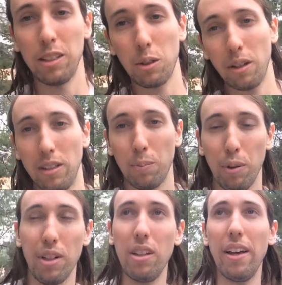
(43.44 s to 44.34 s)
It's, it's
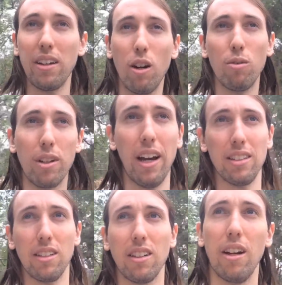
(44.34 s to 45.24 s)
pretty like
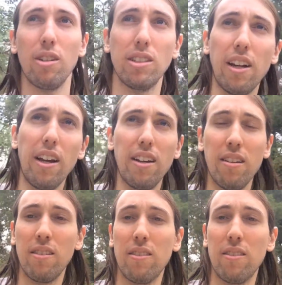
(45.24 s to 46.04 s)
overcast and cloudy today.